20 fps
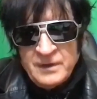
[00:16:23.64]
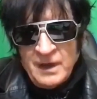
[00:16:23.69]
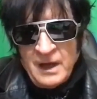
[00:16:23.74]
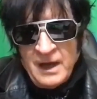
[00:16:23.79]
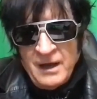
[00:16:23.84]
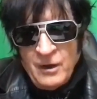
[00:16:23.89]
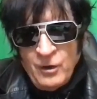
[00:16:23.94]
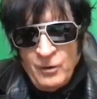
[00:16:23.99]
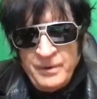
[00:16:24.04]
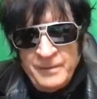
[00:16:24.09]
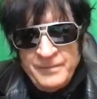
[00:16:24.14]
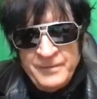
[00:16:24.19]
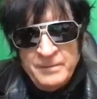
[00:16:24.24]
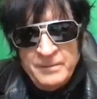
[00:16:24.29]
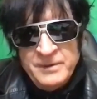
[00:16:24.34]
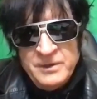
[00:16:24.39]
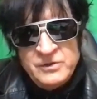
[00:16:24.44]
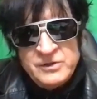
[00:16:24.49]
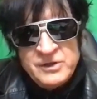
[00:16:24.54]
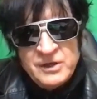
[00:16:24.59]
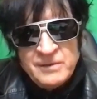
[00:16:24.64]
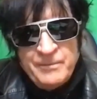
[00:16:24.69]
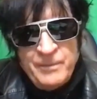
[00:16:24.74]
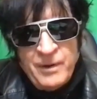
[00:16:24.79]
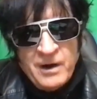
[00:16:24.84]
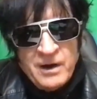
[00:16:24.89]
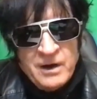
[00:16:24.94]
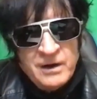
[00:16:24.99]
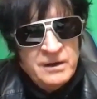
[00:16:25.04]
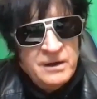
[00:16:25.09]
album, the music
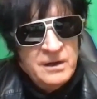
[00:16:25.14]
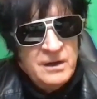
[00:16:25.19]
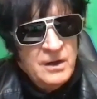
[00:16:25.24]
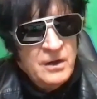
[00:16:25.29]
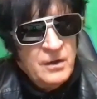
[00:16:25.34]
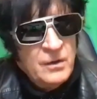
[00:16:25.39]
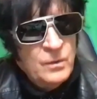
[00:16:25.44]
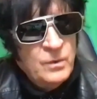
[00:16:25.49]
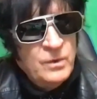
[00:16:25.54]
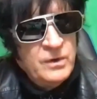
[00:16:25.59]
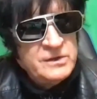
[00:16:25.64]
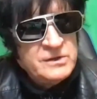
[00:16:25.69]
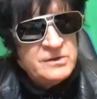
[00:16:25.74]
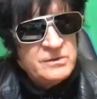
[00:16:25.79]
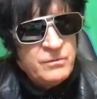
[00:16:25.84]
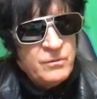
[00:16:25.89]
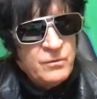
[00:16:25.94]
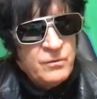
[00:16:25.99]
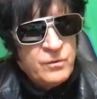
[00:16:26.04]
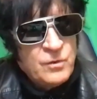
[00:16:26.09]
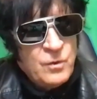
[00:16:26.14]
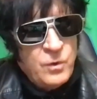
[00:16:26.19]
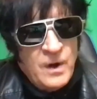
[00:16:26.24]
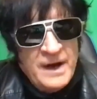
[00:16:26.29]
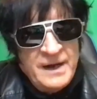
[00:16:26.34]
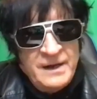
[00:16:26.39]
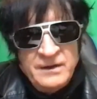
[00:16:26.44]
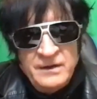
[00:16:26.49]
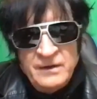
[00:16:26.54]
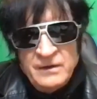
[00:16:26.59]
part was
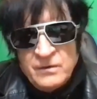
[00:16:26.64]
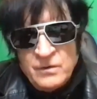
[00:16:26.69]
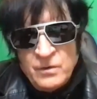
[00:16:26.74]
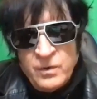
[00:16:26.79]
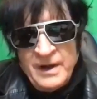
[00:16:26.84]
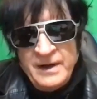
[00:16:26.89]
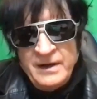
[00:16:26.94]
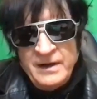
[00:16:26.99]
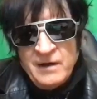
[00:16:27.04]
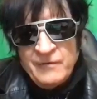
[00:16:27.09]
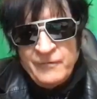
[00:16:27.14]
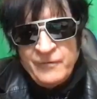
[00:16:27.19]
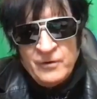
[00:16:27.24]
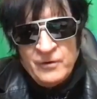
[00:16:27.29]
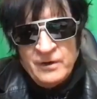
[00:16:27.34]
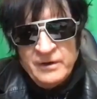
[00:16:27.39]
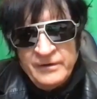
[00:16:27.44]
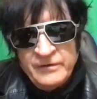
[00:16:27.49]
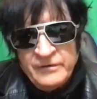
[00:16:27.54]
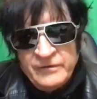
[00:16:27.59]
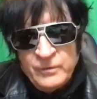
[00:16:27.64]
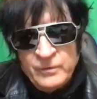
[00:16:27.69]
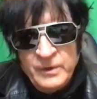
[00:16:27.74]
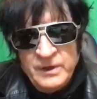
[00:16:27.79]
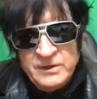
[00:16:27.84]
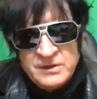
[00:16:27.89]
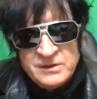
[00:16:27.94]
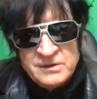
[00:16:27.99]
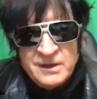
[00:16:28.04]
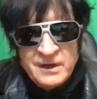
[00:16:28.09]
quite effortless. We
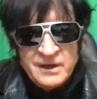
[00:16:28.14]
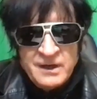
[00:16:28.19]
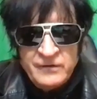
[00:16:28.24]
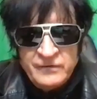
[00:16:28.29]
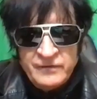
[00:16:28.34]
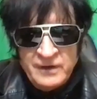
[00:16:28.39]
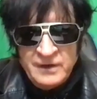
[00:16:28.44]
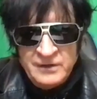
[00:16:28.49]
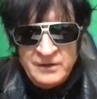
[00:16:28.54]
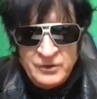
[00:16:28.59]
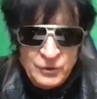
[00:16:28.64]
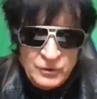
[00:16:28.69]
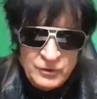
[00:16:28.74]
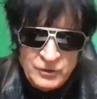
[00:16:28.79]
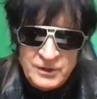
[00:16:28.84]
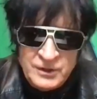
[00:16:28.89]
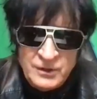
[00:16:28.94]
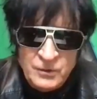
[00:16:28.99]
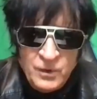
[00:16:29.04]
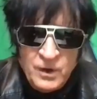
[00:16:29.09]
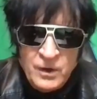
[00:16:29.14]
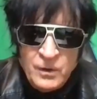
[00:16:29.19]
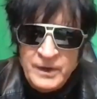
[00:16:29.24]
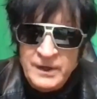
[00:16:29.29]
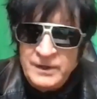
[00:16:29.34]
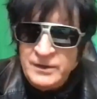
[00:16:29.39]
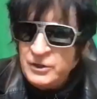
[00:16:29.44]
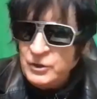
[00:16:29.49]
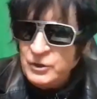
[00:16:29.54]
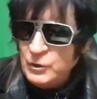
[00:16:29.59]
just, like I said, did what
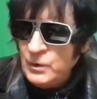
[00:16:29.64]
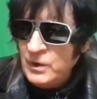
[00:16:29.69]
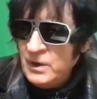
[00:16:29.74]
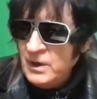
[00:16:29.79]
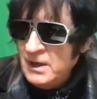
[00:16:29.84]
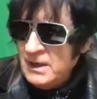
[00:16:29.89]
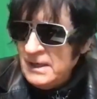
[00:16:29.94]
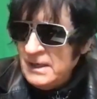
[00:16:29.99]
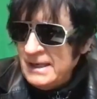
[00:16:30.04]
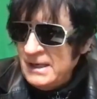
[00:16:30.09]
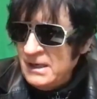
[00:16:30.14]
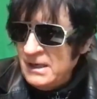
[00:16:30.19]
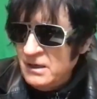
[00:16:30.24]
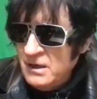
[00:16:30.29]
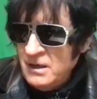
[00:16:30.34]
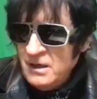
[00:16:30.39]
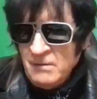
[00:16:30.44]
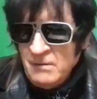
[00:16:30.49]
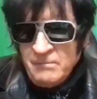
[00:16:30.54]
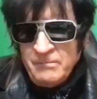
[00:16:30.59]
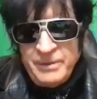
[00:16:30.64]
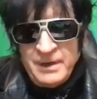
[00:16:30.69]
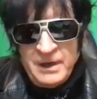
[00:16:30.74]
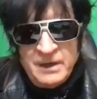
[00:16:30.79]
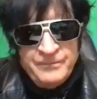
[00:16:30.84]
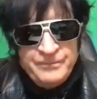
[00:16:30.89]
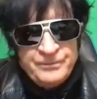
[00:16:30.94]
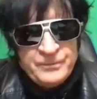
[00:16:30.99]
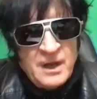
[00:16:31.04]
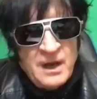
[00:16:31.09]
we do, but
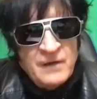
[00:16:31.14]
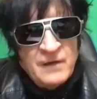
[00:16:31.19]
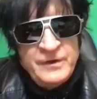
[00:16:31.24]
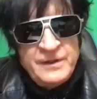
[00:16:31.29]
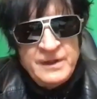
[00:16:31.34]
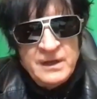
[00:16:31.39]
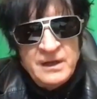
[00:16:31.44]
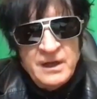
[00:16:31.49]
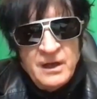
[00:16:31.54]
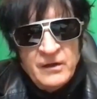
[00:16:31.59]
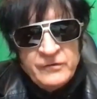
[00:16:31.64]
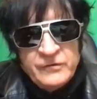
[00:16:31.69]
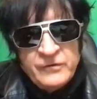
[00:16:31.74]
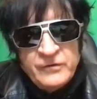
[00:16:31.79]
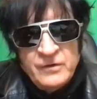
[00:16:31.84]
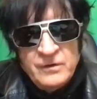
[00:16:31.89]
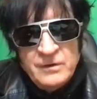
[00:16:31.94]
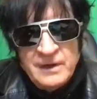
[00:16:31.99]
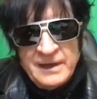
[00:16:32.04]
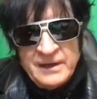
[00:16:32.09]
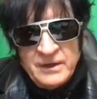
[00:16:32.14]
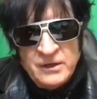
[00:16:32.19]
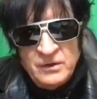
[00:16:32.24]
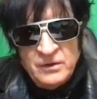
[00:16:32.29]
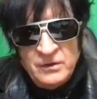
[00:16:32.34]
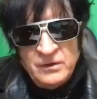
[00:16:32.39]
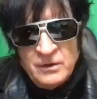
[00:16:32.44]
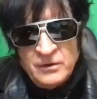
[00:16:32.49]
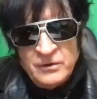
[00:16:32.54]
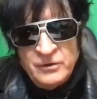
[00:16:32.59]
everything else, like
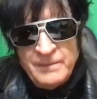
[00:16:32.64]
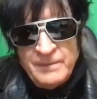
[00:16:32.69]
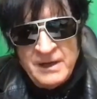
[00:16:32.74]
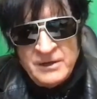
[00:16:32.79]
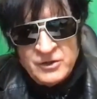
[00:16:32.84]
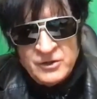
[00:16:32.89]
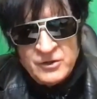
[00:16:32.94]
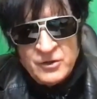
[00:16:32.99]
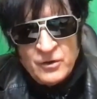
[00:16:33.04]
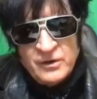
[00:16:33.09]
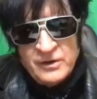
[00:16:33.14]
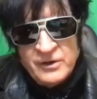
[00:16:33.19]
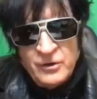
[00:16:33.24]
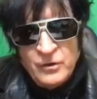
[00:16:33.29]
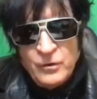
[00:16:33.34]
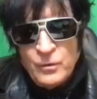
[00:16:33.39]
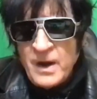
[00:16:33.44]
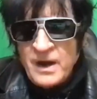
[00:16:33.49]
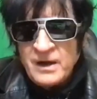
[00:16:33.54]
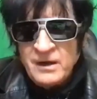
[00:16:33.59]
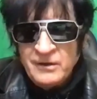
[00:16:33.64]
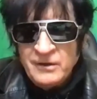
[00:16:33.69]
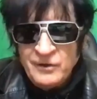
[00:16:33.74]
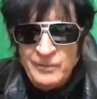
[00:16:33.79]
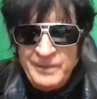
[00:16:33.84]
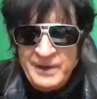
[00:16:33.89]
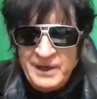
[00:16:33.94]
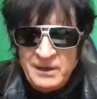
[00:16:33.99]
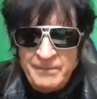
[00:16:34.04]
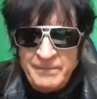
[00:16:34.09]
you mentioned earlier, you read a little
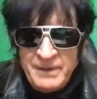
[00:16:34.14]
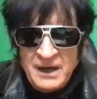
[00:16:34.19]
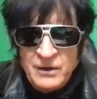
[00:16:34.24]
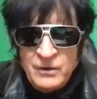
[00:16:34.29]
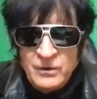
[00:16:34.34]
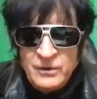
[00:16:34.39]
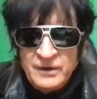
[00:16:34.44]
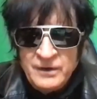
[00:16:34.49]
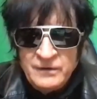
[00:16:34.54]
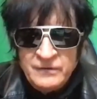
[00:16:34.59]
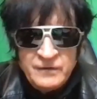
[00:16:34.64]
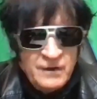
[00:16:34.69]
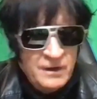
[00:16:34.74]
bit about it.